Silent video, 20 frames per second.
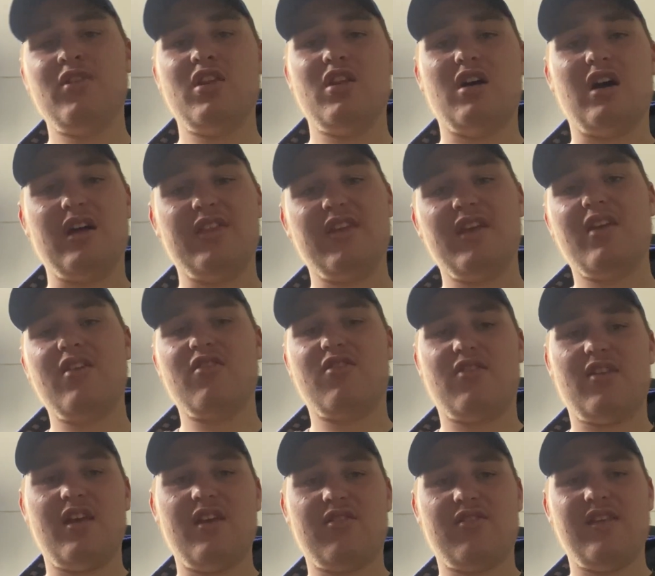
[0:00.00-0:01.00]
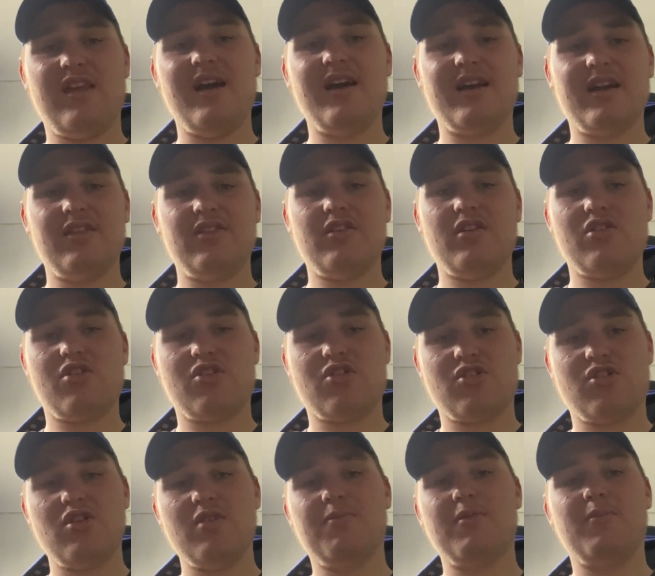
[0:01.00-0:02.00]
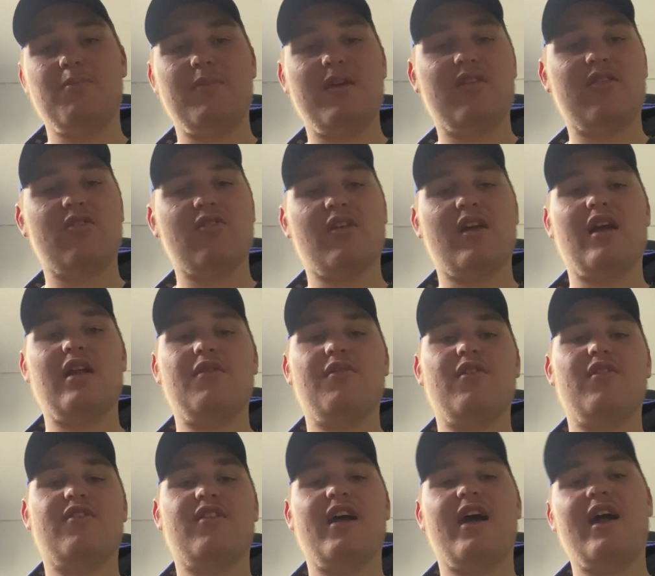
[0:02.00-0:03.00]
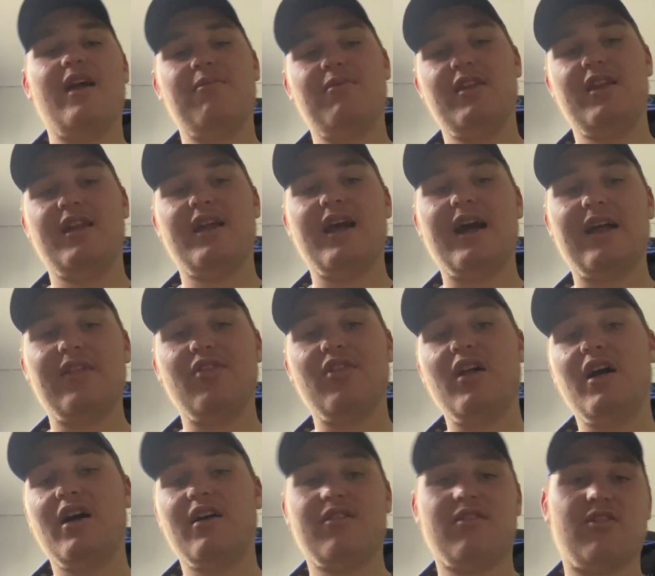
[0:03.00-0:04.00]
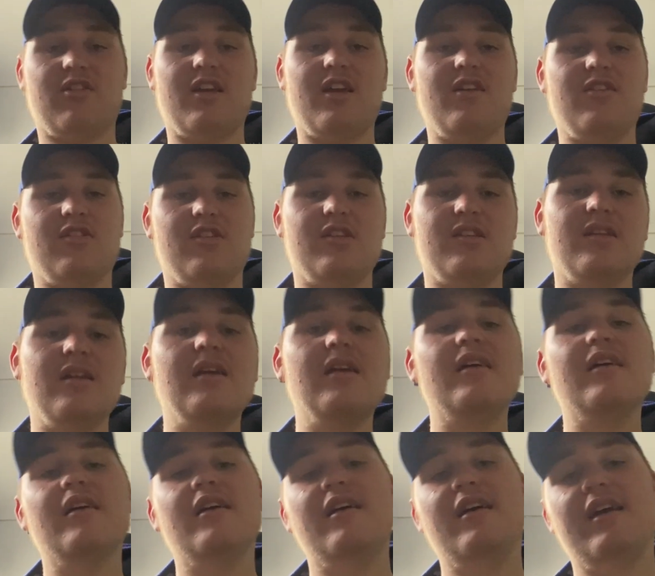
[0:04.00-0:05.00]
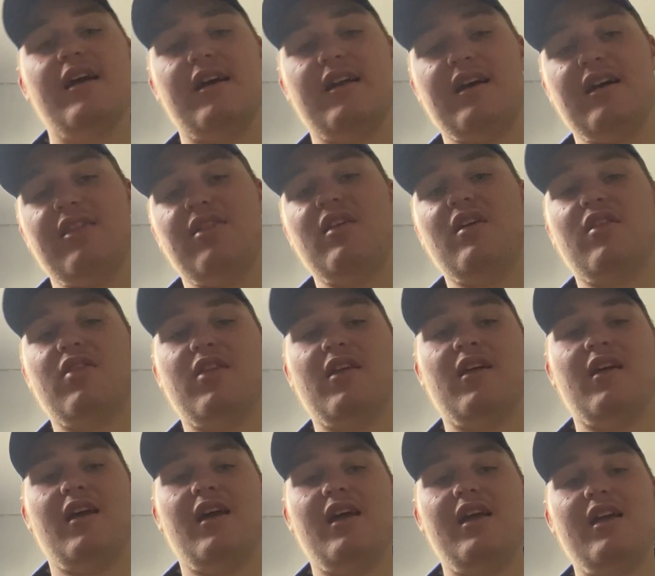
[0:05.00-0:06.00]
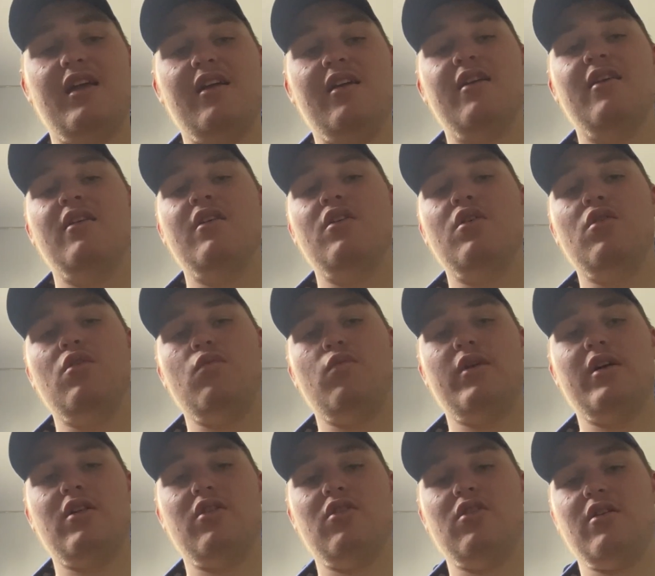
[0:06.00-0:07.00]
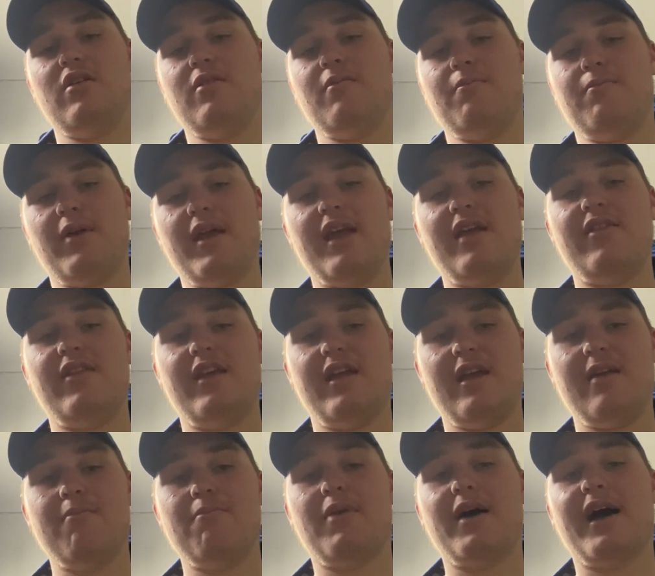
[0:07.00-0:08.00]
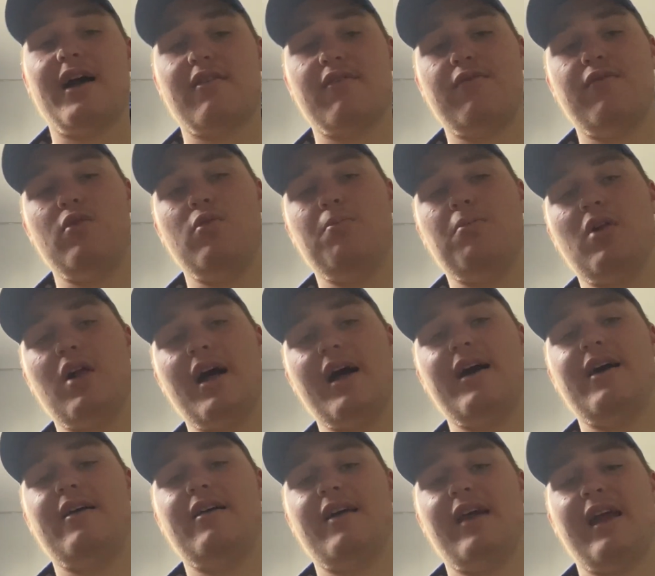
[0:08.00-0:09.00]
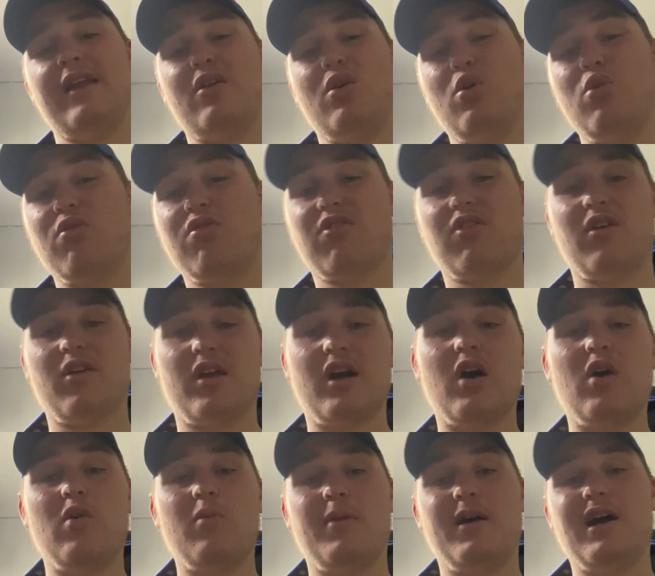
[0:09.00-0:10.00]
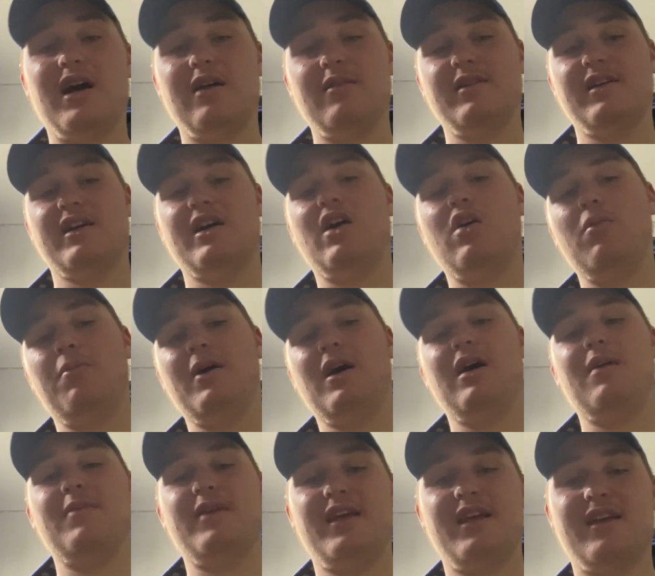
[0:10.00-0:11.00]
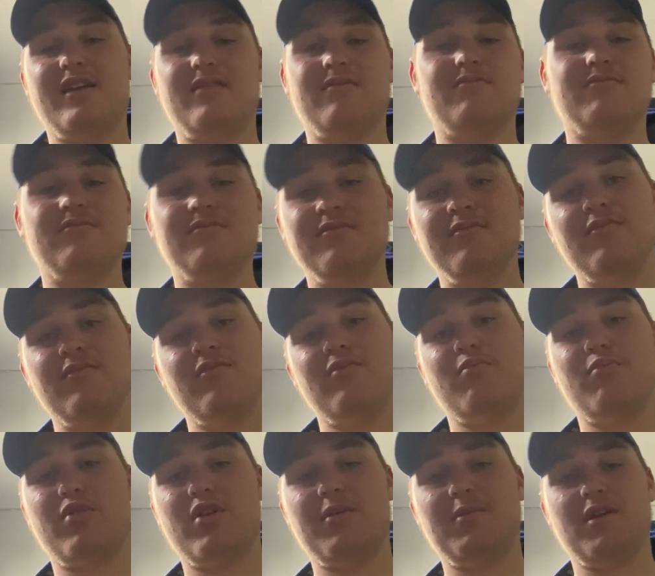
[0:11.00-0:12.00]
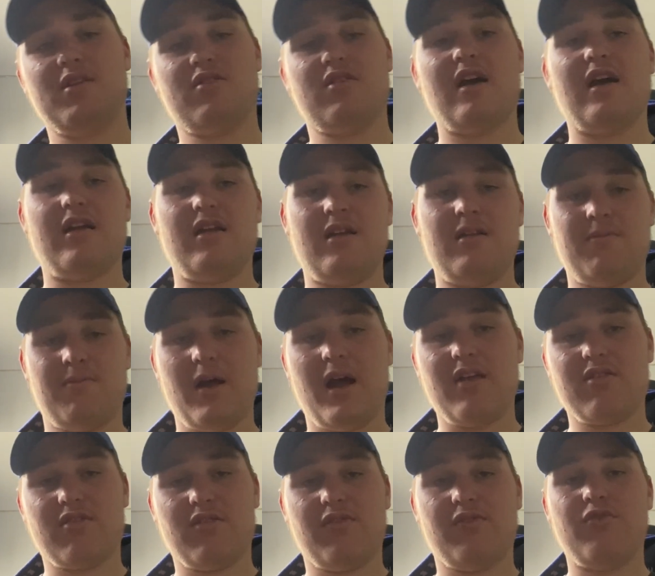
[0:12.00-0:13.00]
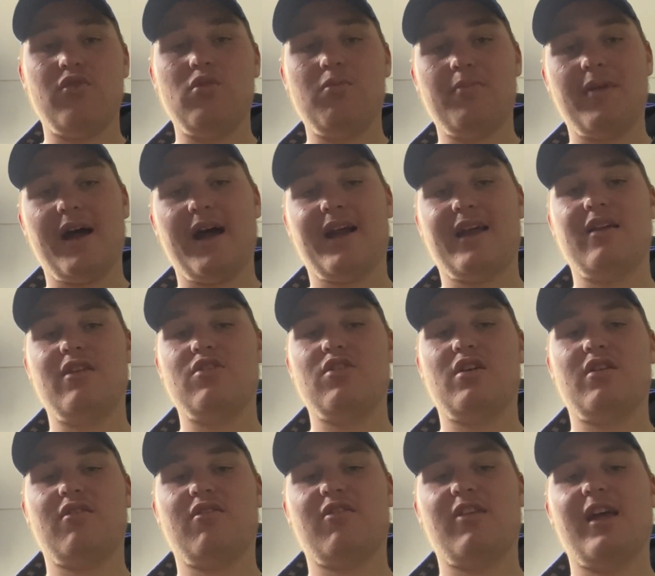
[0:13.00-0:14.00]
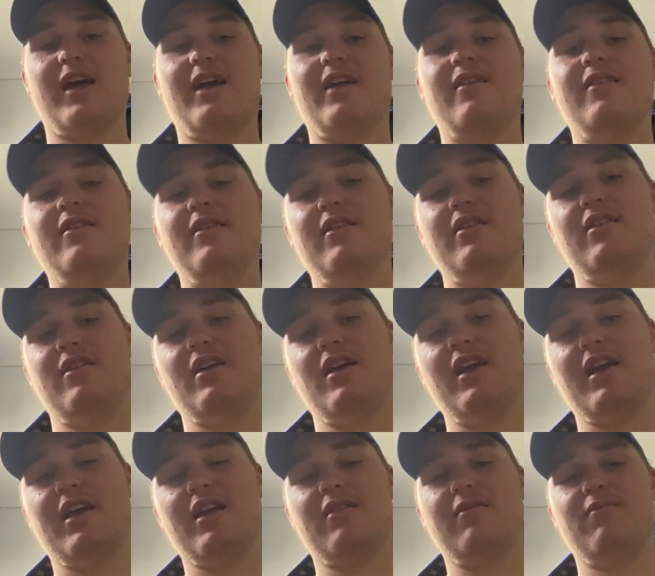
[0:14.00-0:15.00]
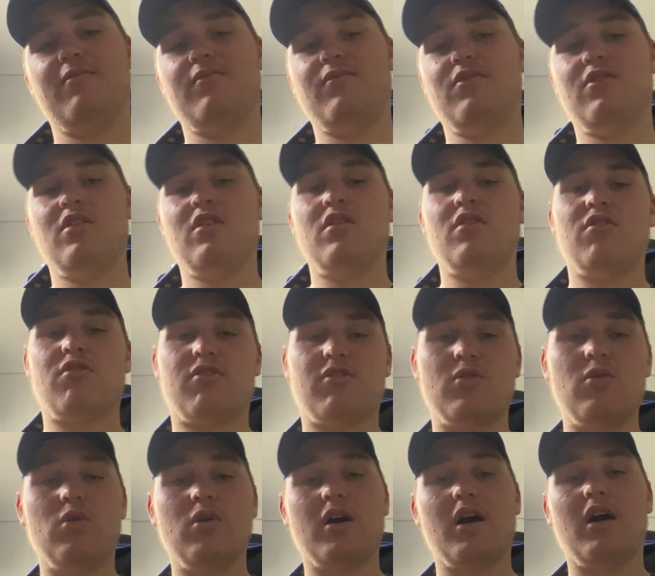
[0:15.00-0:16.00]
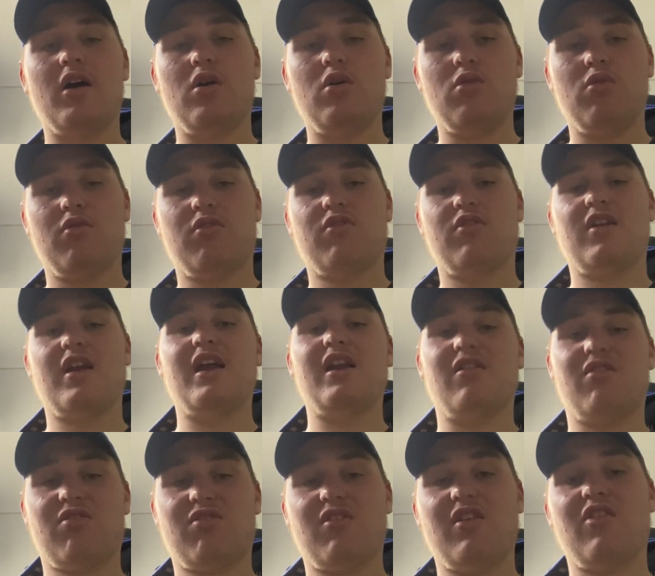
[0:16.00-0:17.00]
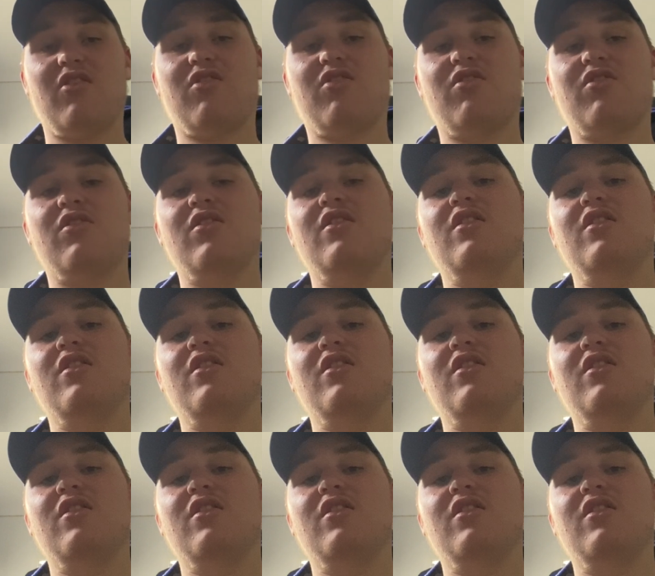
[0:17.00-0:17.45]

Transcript: I think he's now getting those stupid misses out of his game that he had last season. And I think that he will be the impactful player. And also Cole Palmer, he can pretty much... he has the full package, I'd say. He can score goals, get assists.